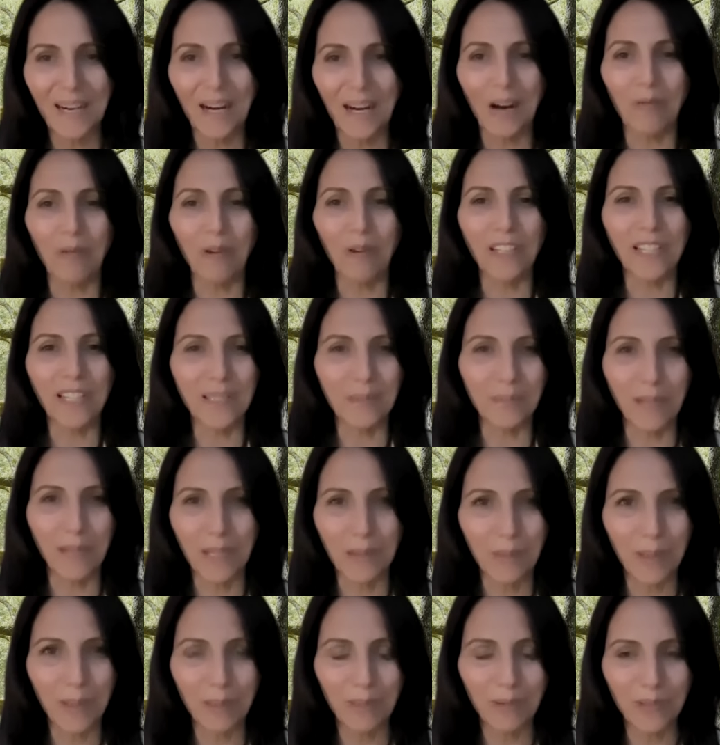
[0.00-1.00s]
I want as
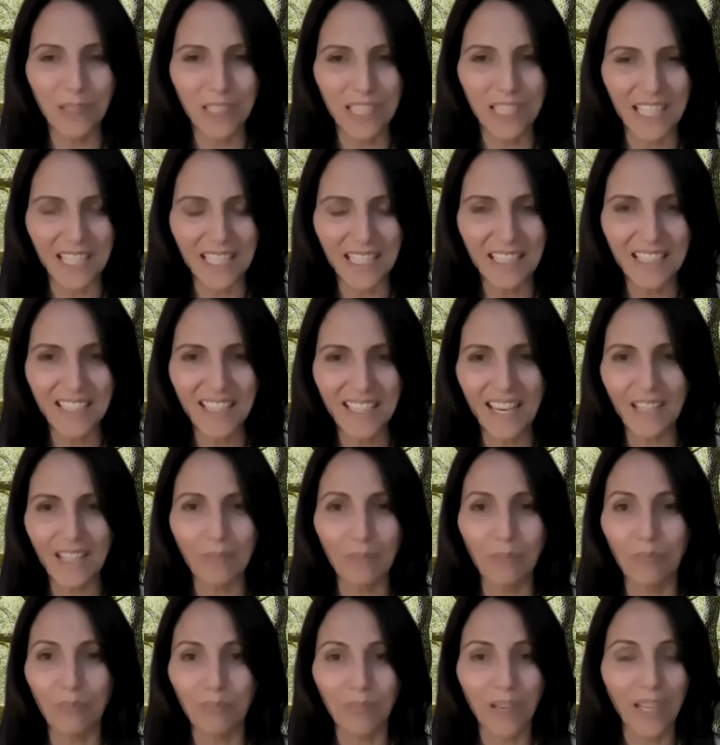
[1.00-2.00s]
many people to get it.
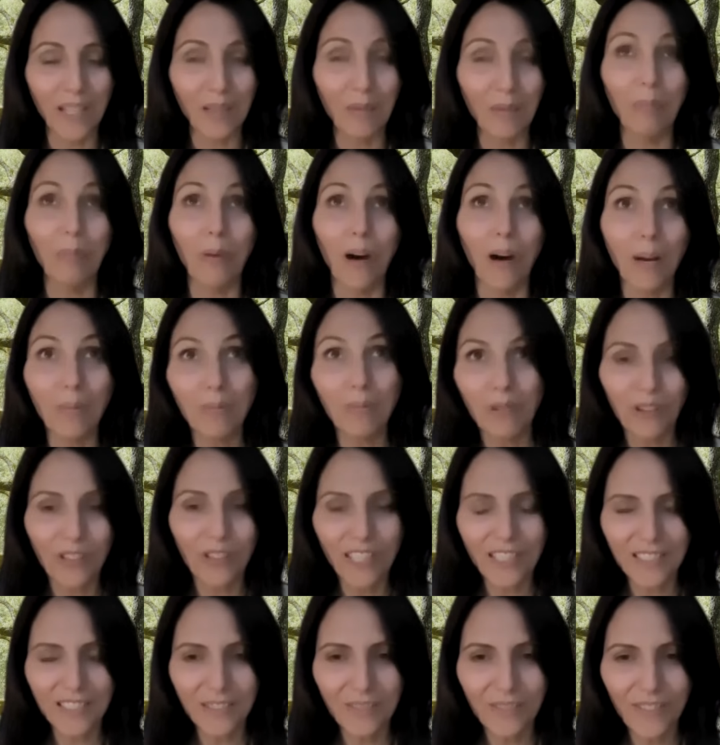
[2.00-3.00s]
And the
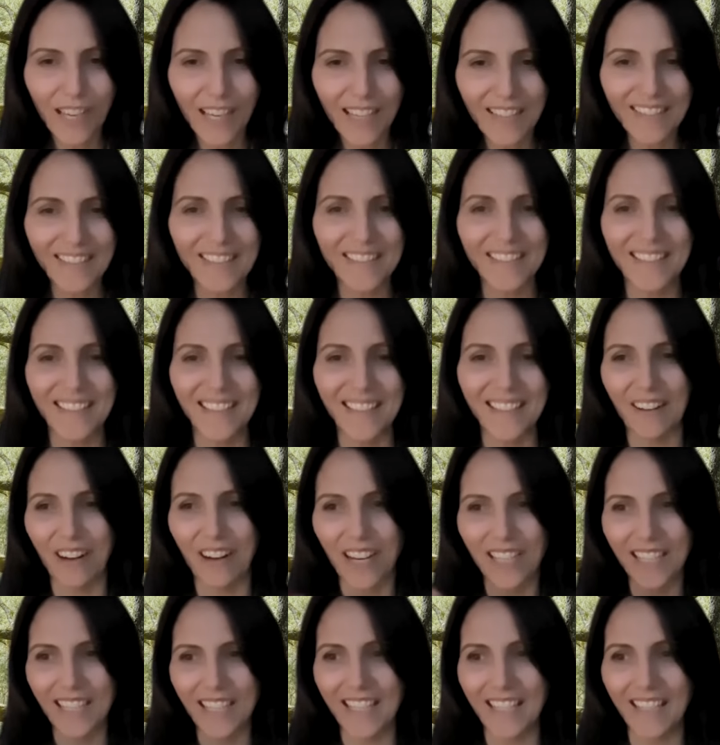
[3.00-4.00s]
byproduct of that is that
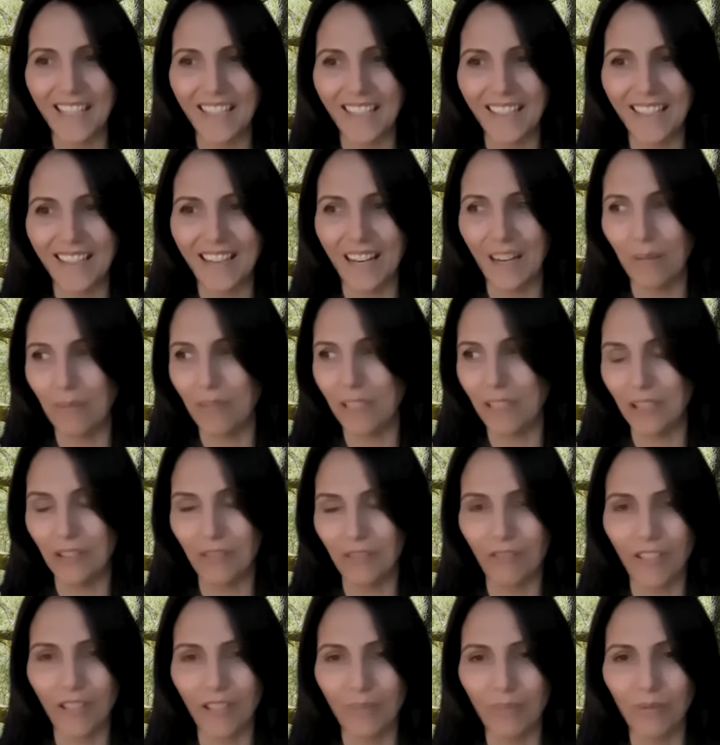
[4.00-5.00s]
I get an
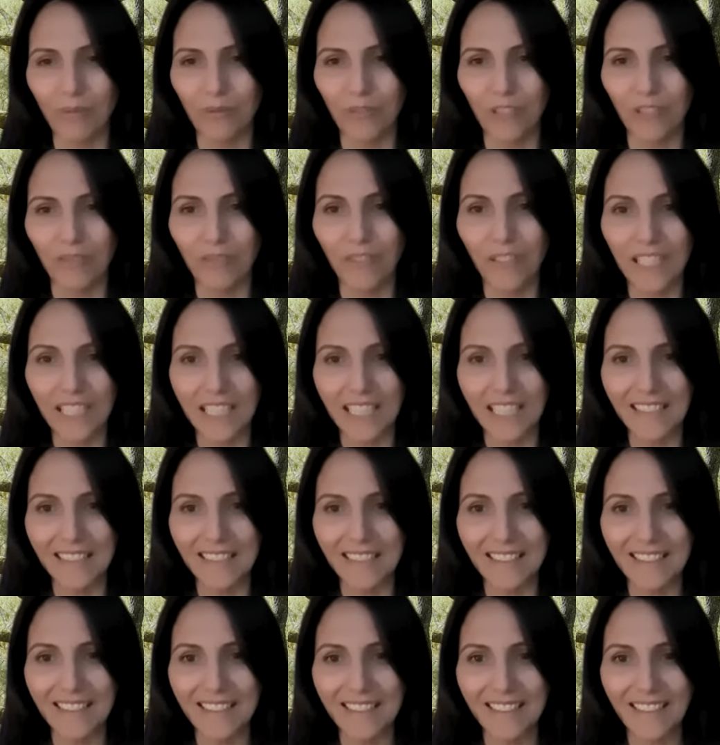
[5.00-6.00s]
incredible
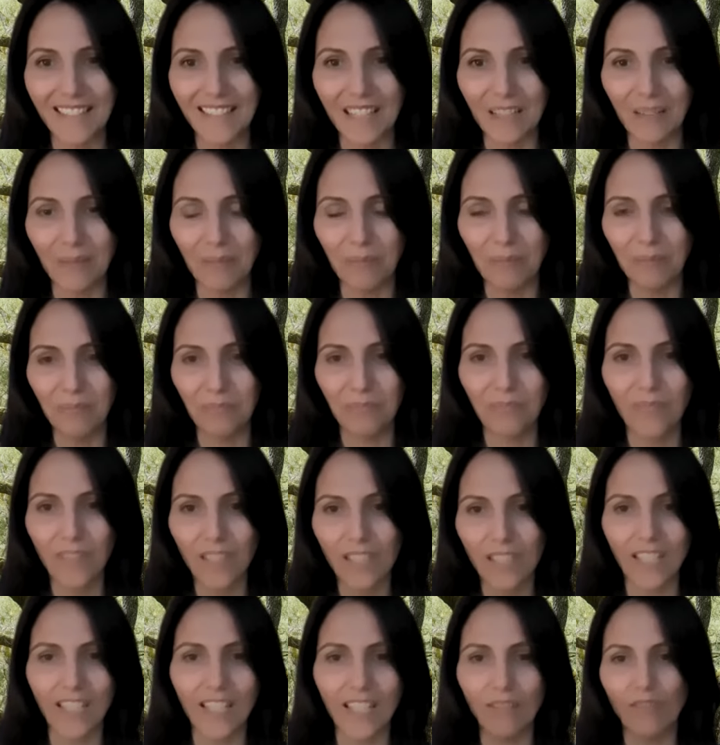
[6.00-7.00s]
affiliate.
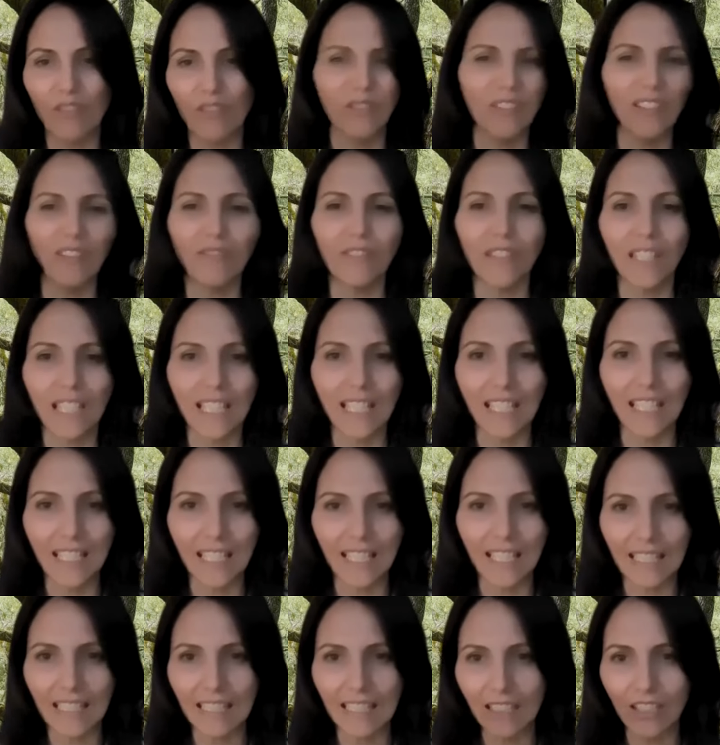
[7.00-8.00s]
They give you an affiliate
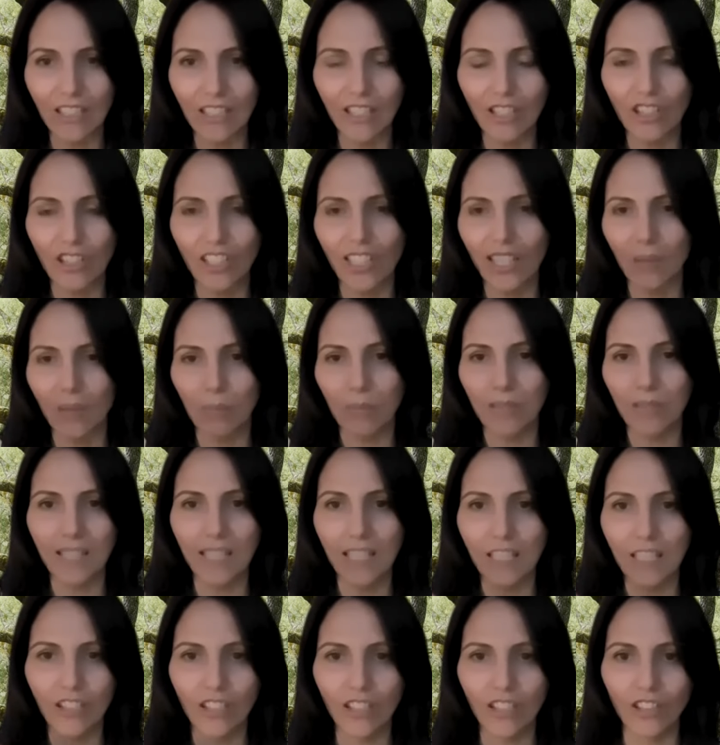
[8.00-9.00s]
link, and then you get a
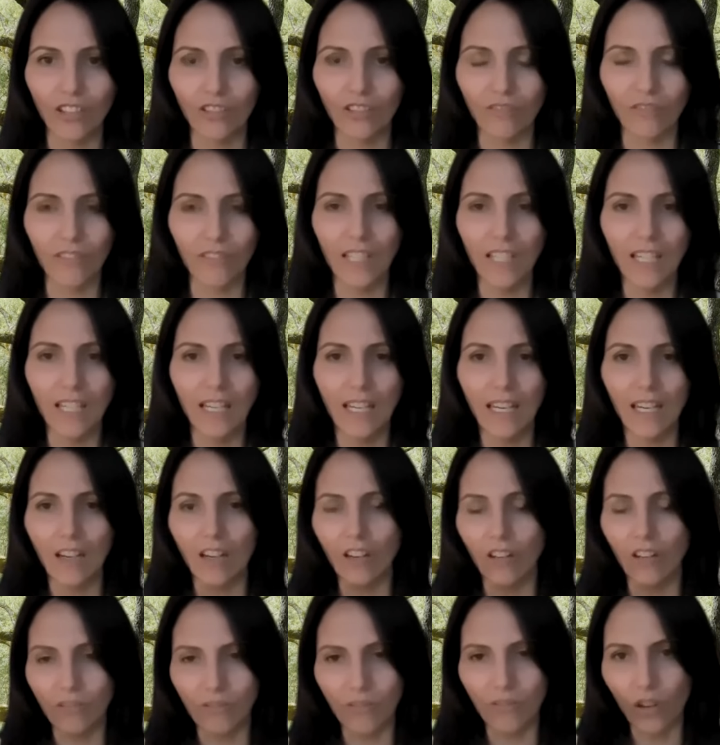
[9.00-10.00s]
percentage of
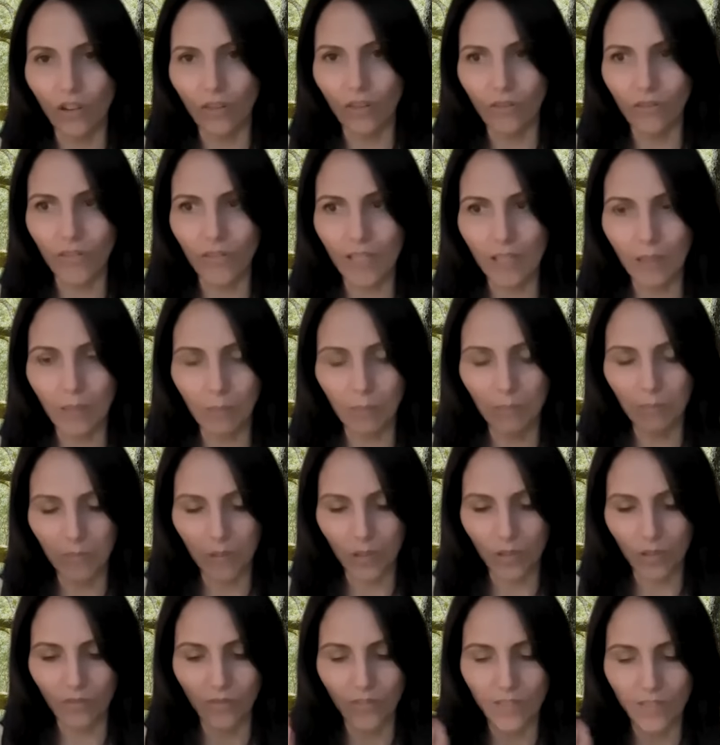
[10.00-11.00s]

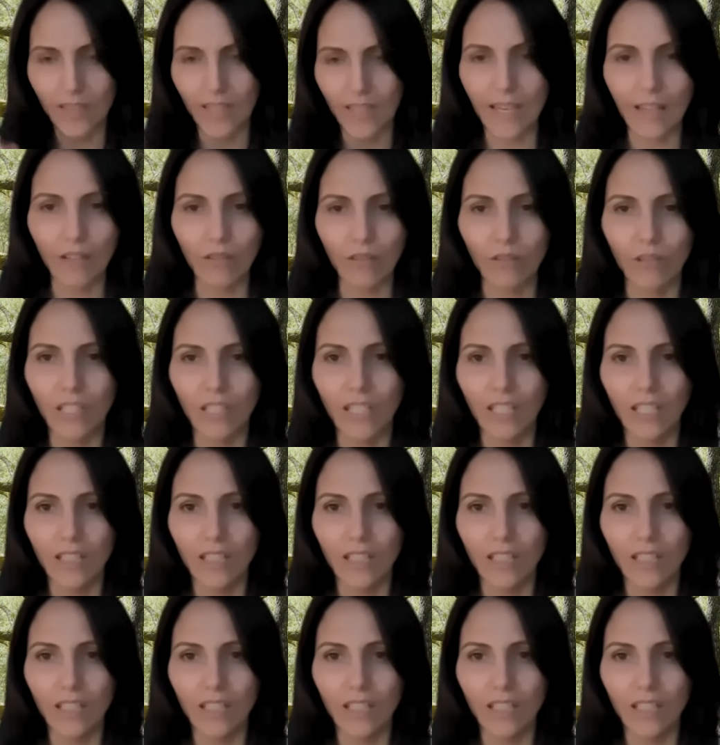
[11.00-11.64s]
the sale.